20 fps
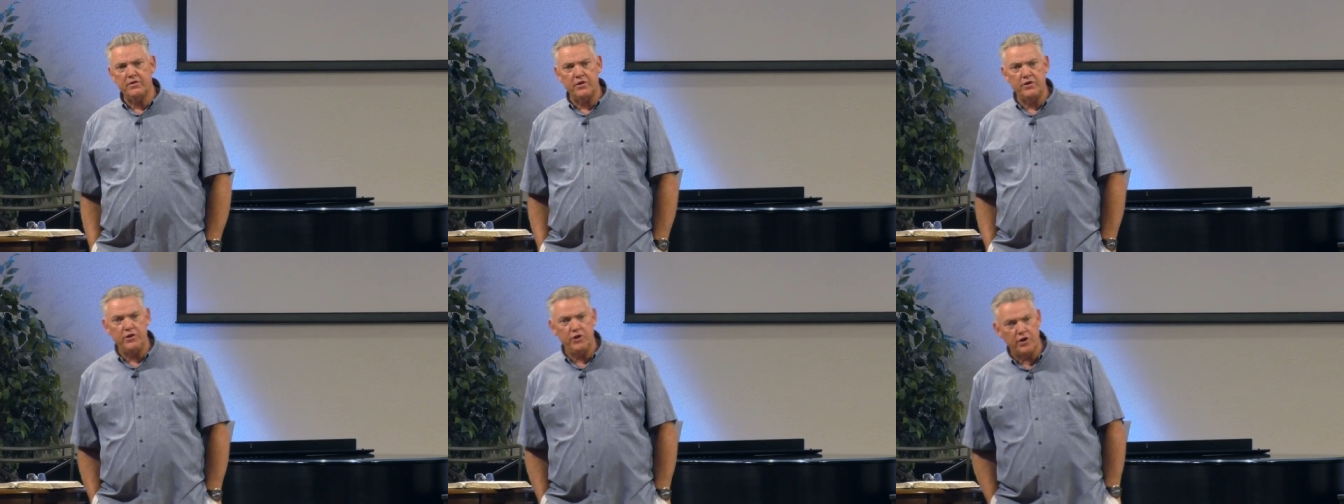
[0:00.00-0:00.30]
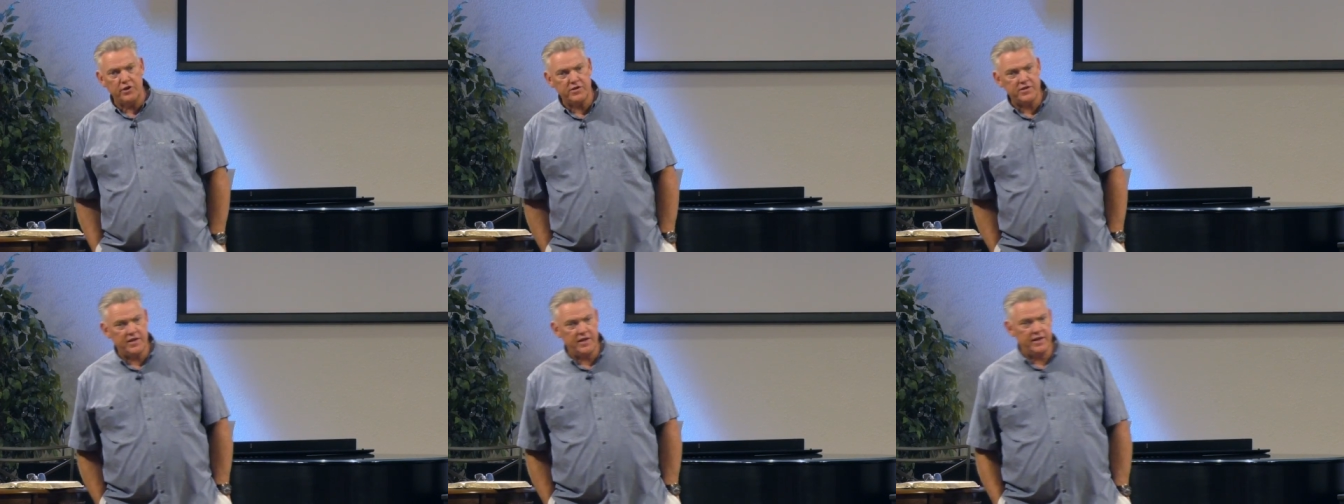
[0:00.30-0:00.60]
to
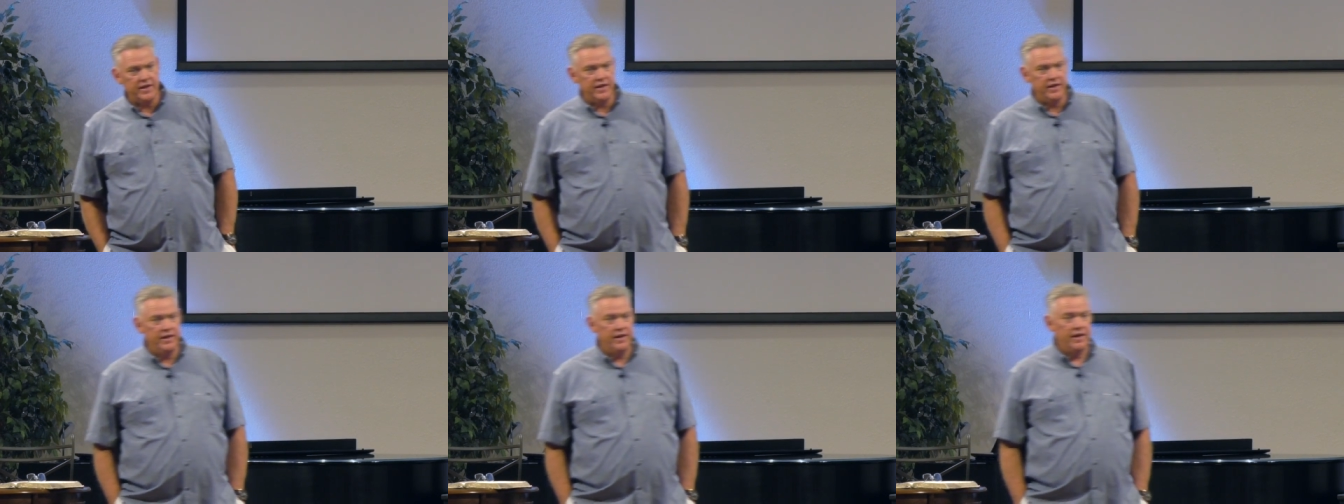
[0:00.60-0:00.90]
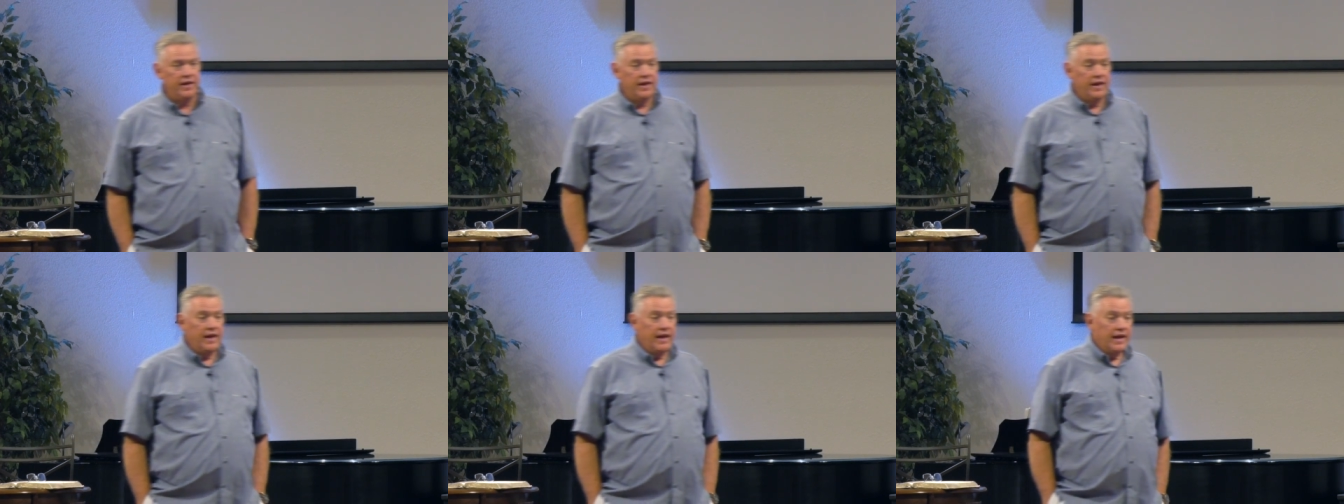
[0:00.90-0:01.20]
your
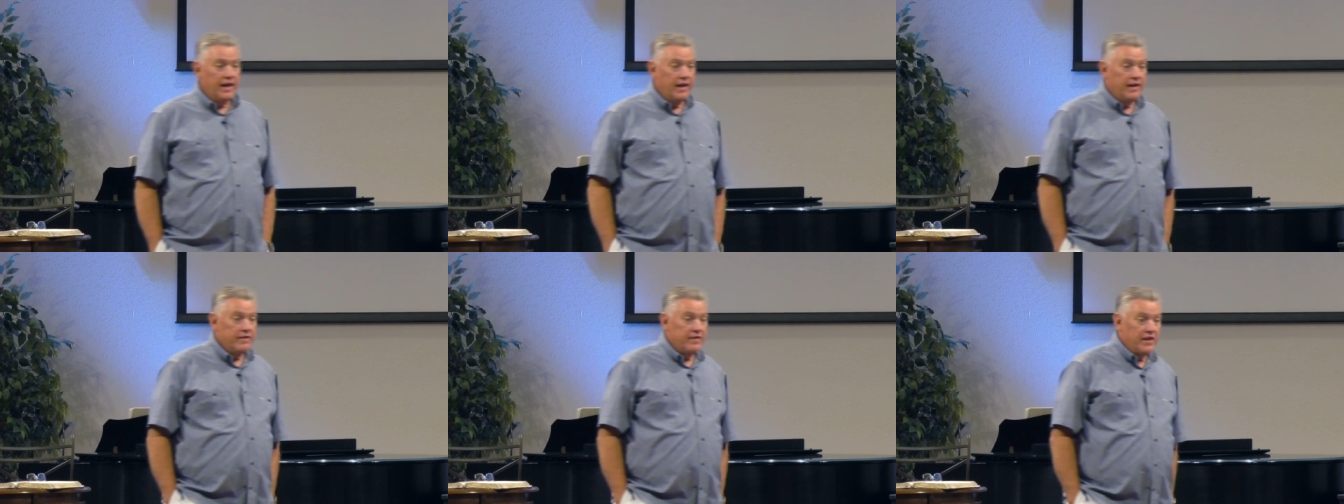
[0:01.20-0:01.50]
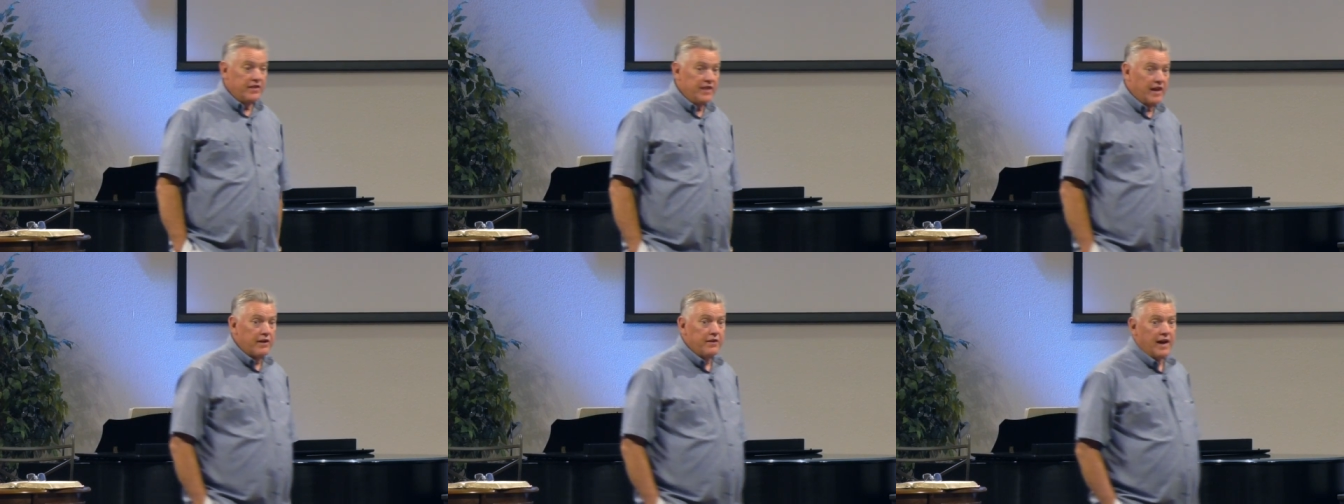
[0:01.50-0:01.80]
singing,
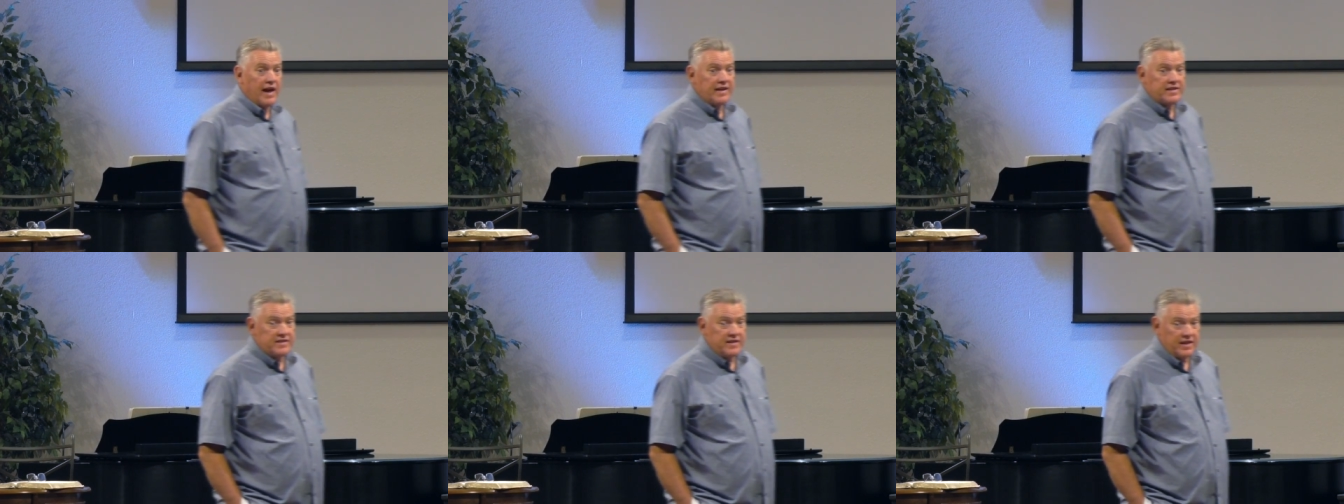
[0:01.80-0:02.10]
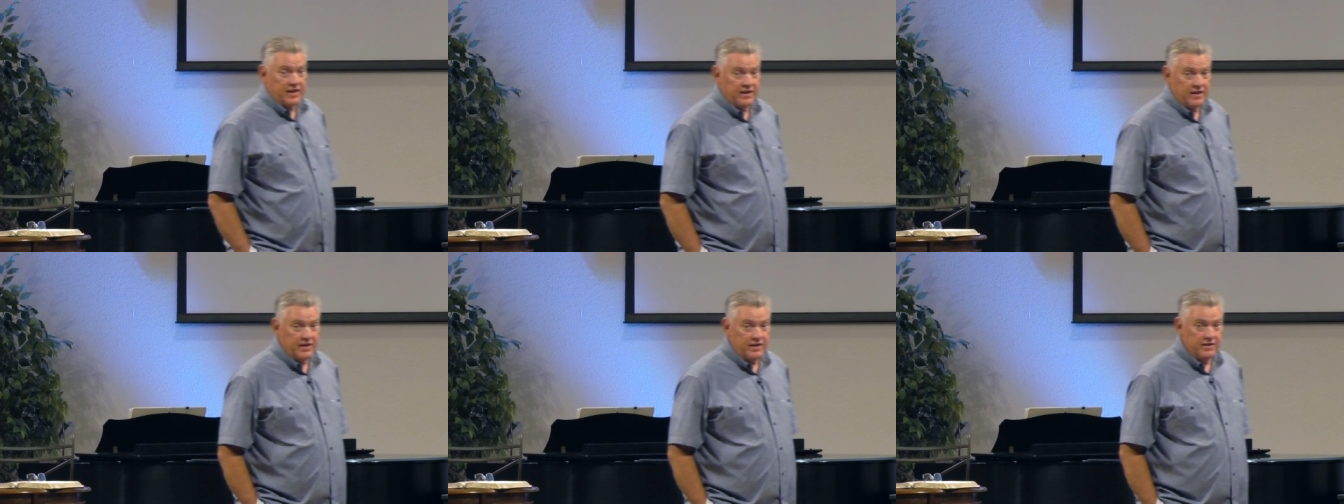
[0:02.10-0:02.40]
then they're not
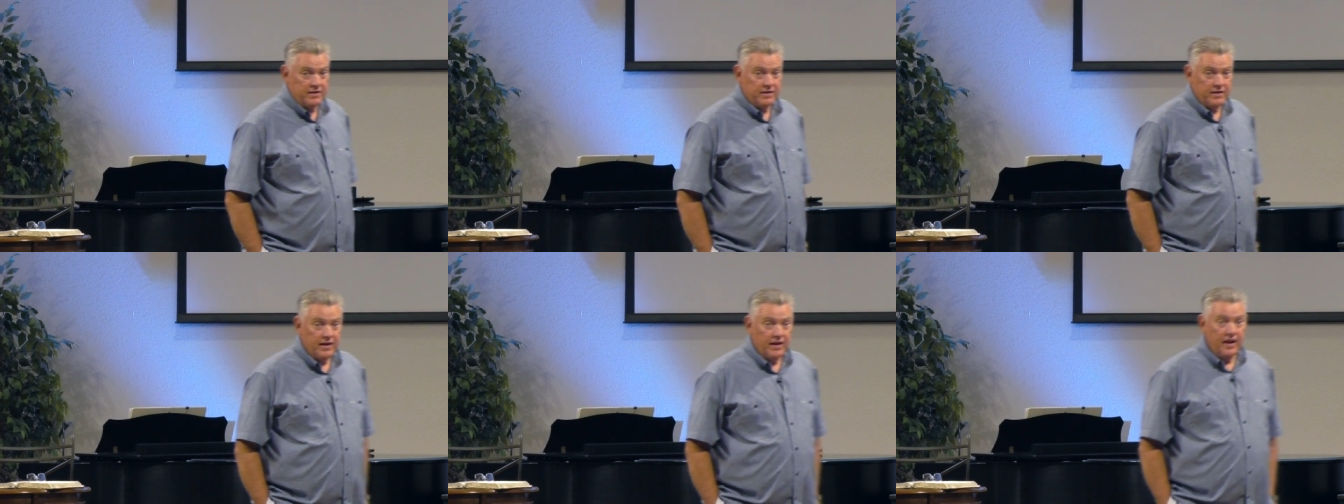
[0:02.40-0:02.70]
singing